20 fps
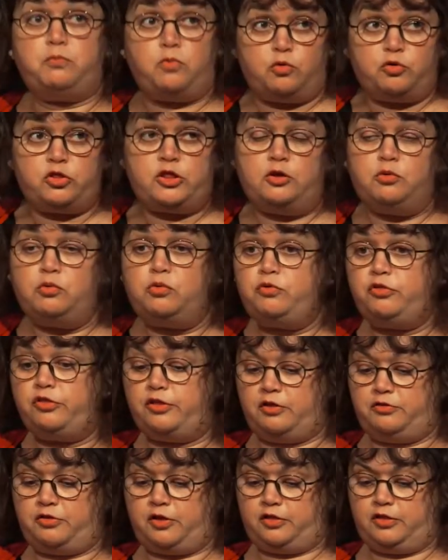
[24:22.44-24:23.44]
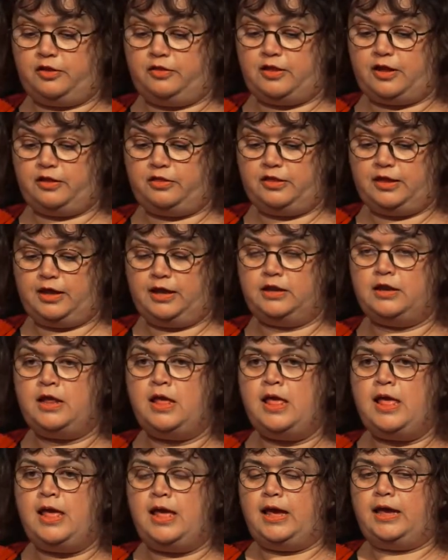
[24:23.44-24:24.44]
what she also does in that scene
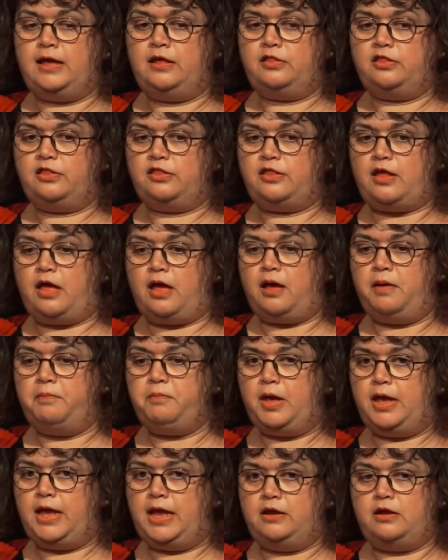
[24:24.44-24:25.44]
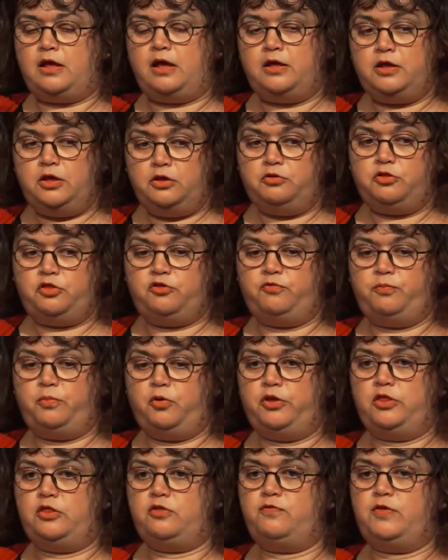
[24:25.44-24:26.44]
is um, in her use of
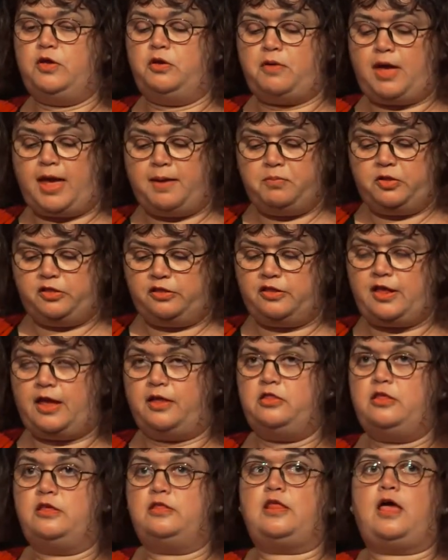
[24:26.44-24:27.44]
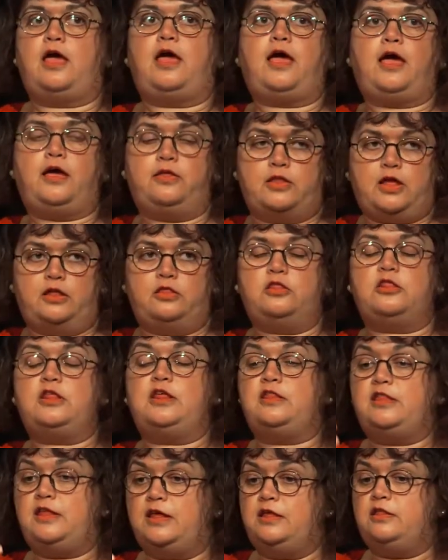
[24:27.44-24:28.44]
point of view, Emma's standing there and then she
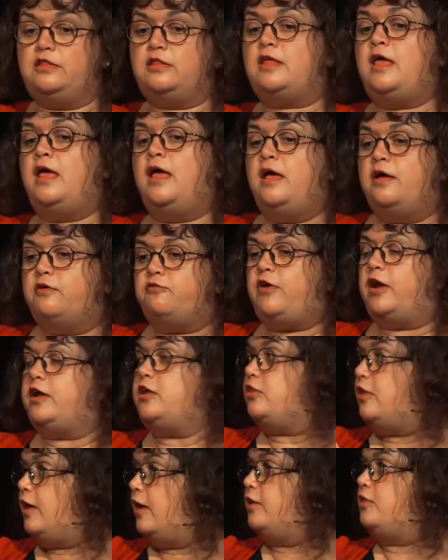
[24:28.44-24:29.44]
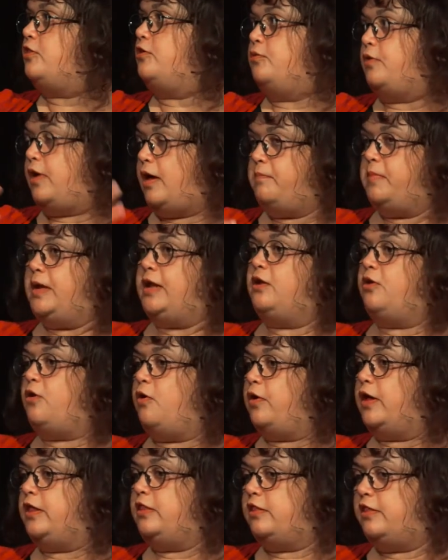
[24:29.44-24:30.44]
sees Frank Churchill coming
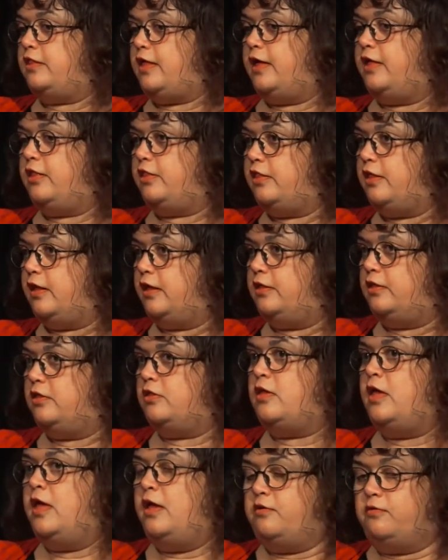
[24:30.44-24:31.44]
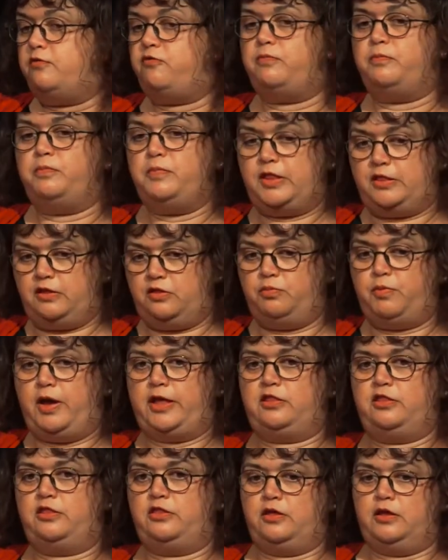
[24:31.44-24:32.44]
along and says, and Mrs.
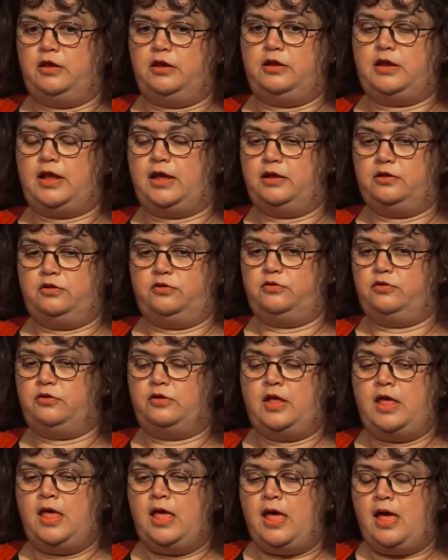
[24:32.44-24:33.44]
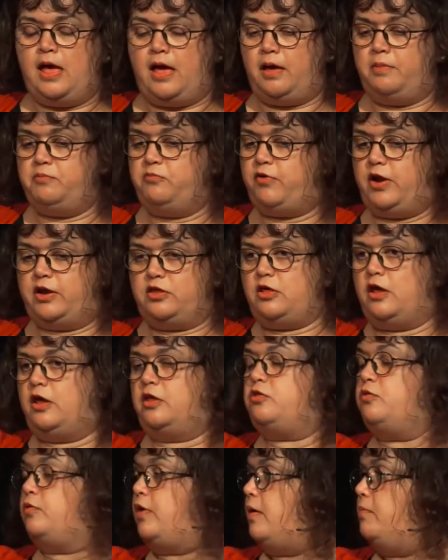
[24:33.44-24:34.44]
Weston and um, Frank
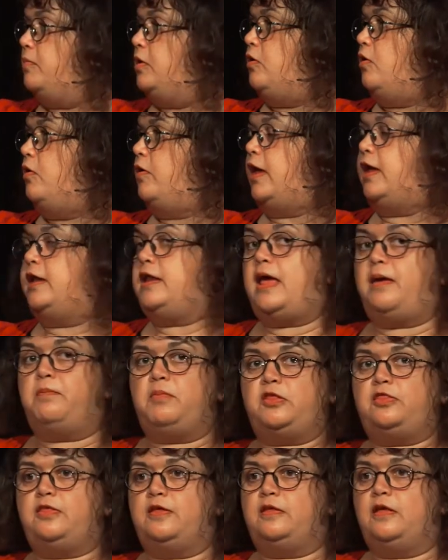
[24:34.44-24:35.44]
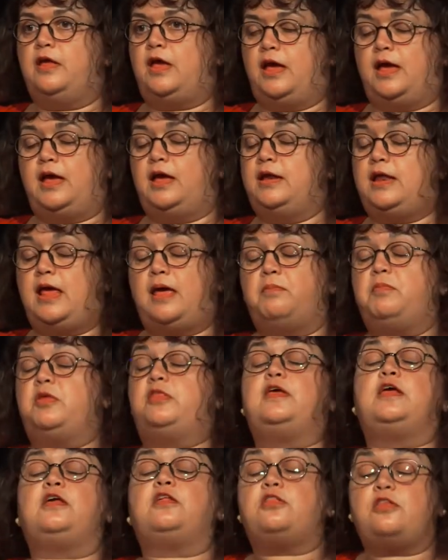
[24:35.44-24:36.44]
Churchill come along and Emma th and Emma
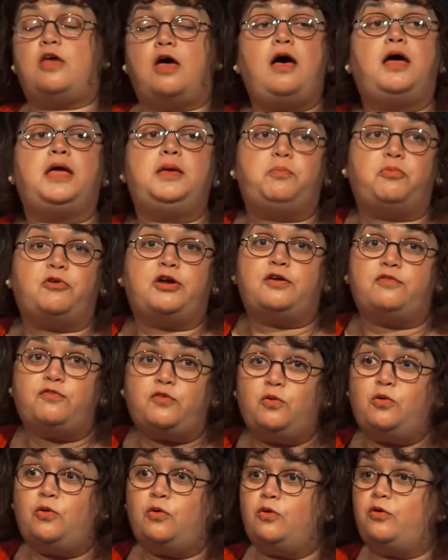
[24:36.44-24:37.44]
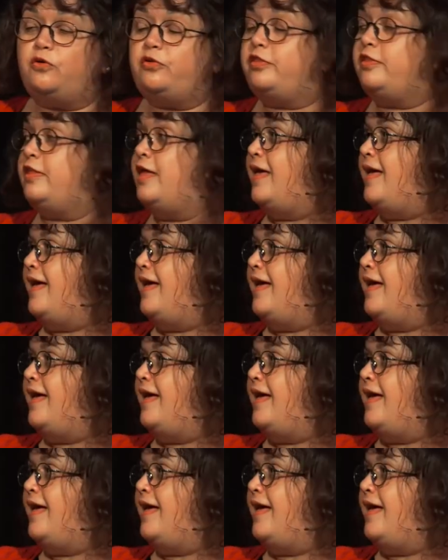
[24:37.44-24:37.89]
Thinks to Highbury, of course.